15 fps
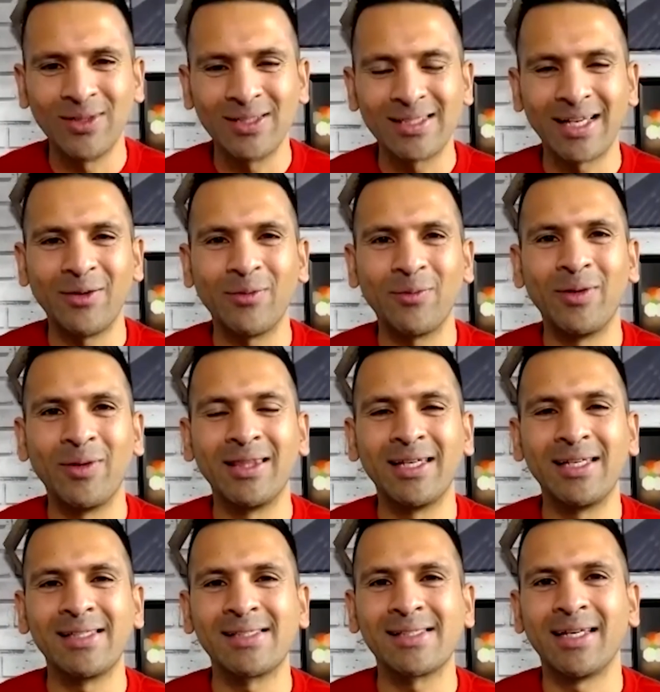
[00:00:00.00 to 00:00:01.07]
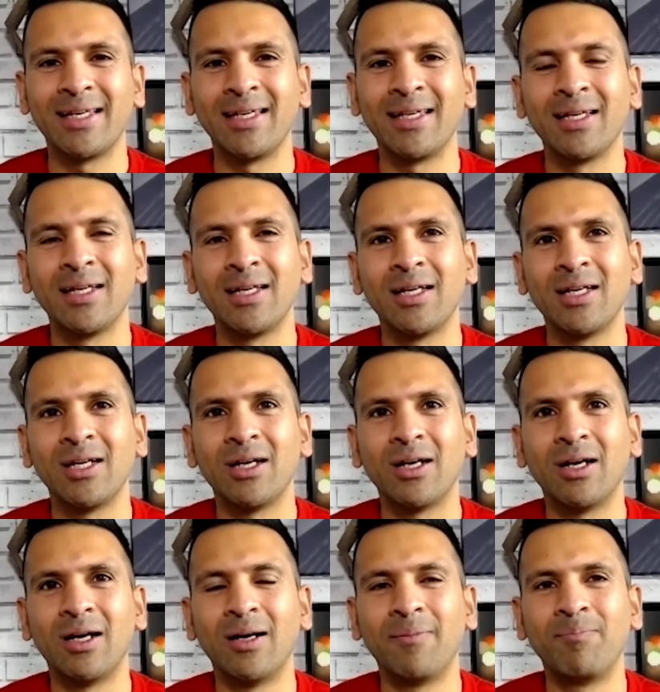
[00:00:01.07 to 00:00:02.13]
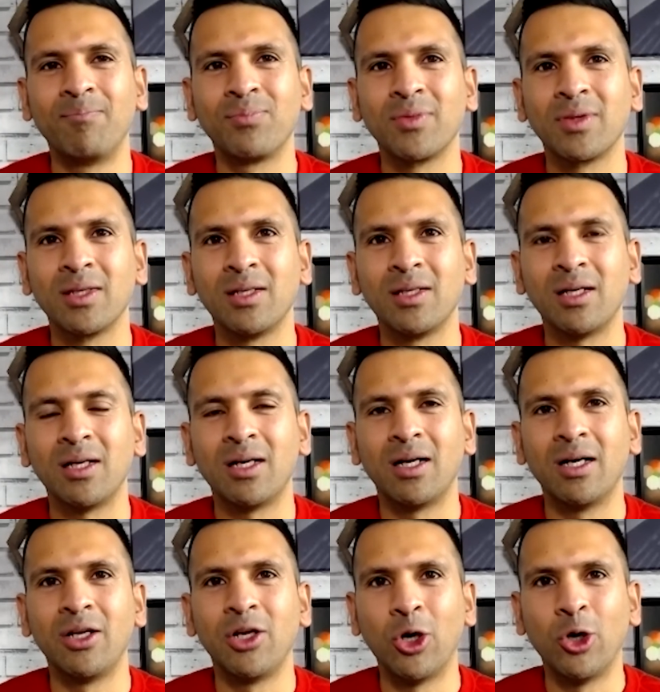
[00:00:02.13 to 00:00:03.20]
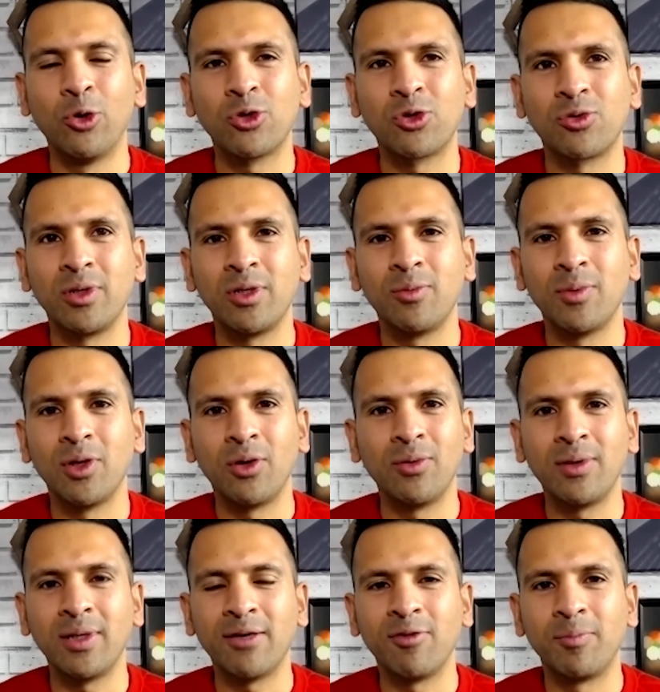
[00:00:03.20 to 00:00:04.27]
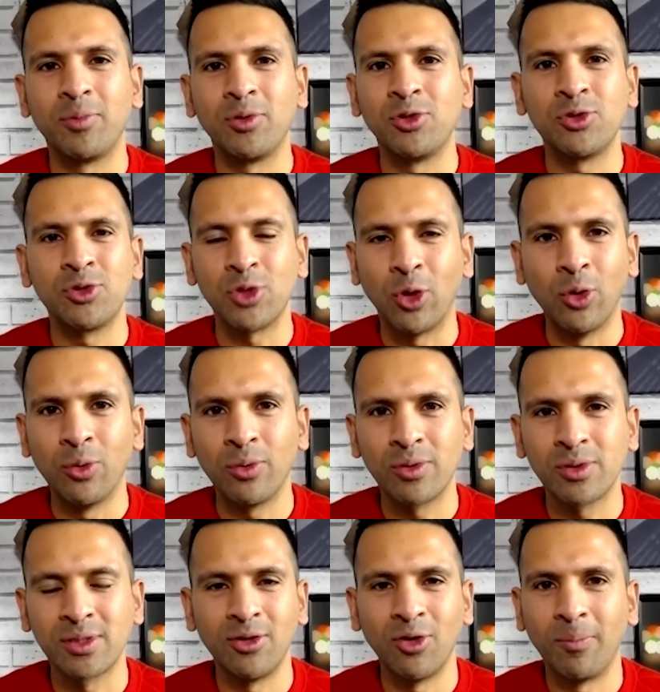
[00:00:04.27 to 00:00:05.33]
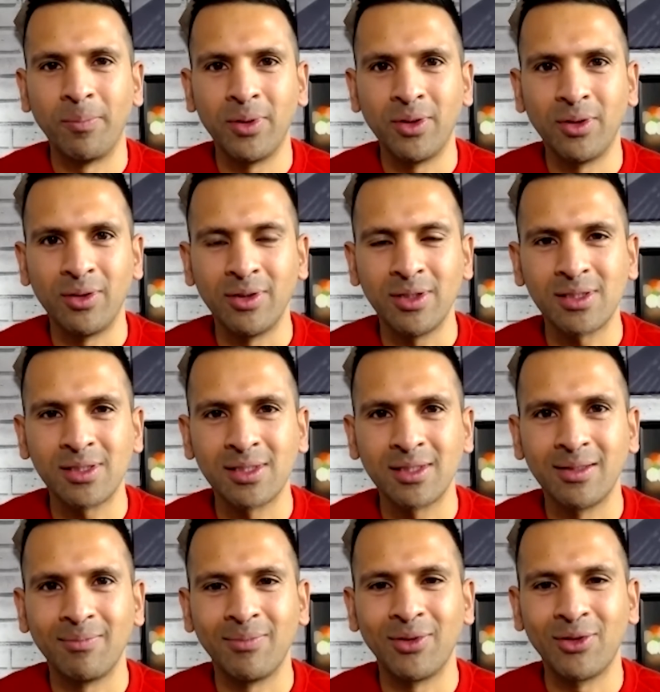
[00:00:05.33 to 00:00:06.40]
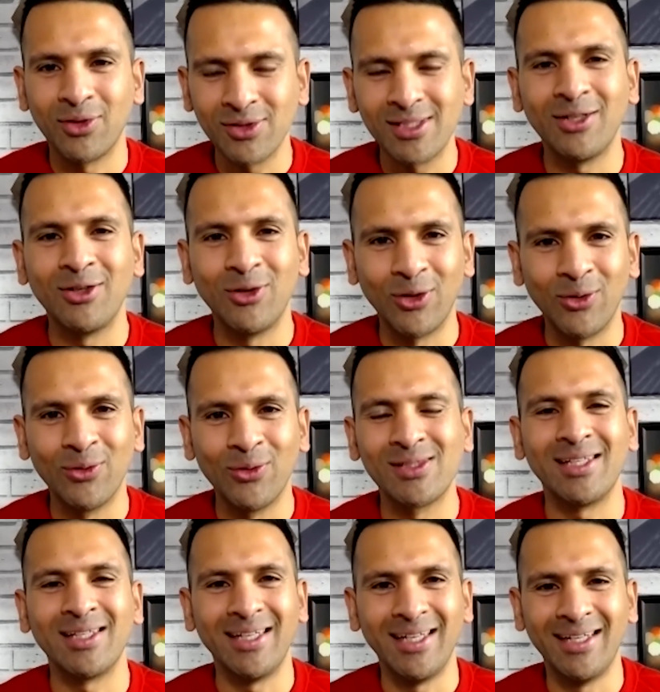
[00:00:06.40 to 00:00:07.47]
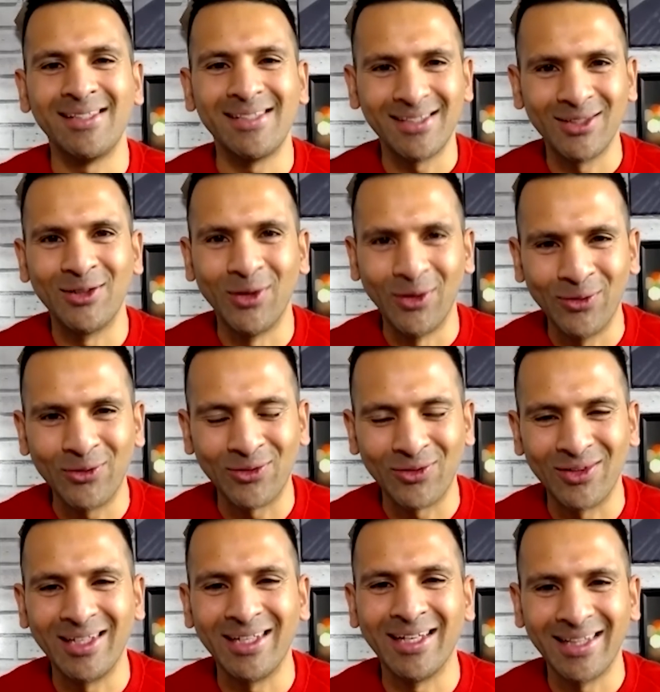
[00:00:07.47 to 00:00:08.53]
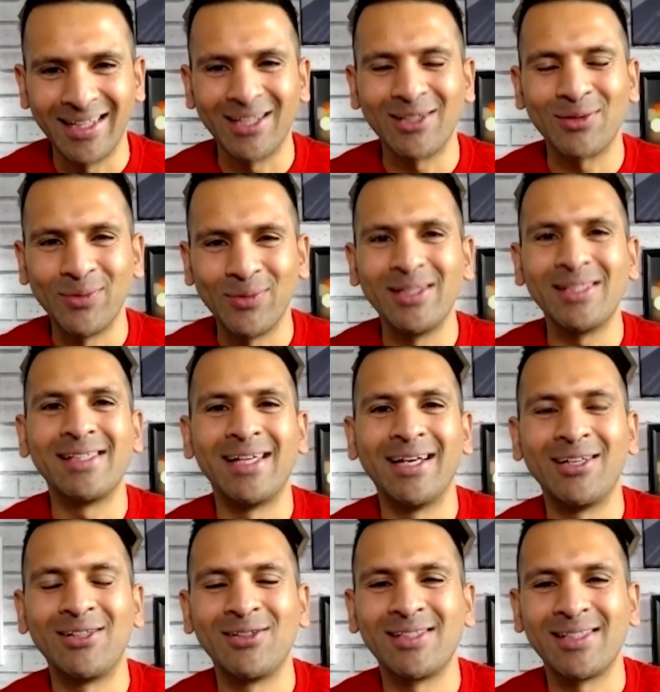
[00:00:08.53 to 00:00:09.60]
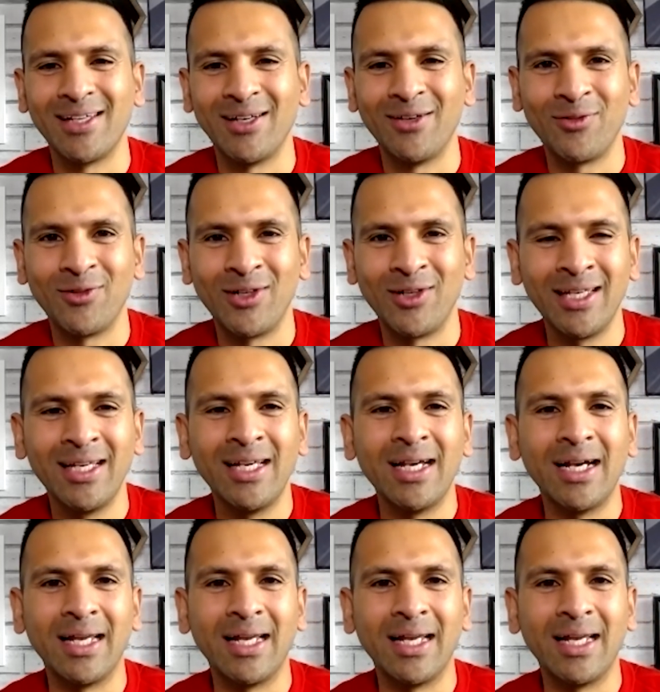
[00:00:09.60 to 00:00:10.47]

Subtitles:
true. It's like when they say an oak tree will only ever produce oaks, not bananas, because it knows it's an oak tree and that's what it's there to serve, right?